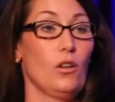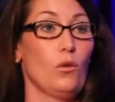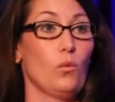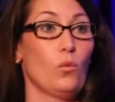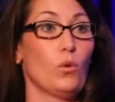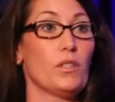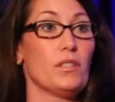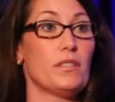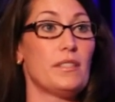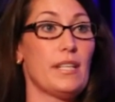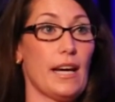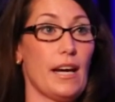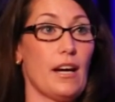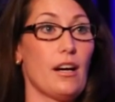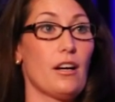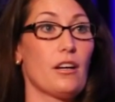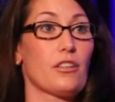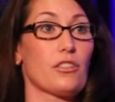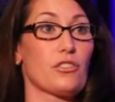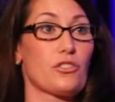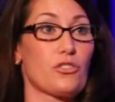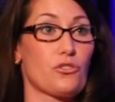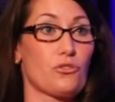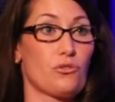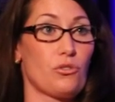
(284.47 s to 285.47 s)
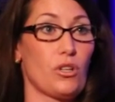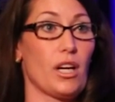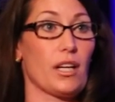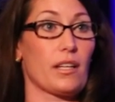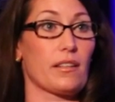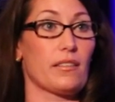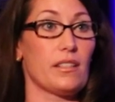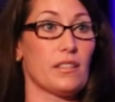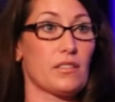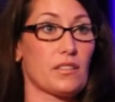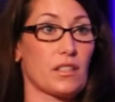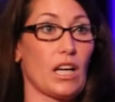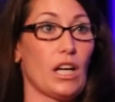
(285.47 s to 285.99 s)
when terror struck
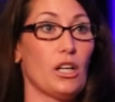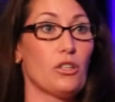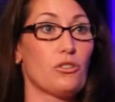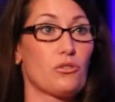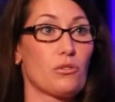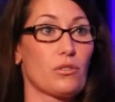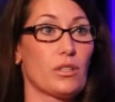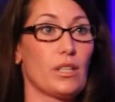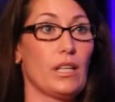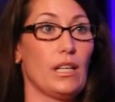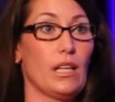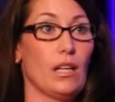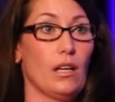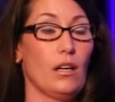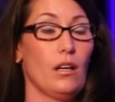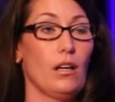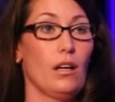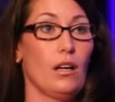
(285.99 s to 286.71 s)
this country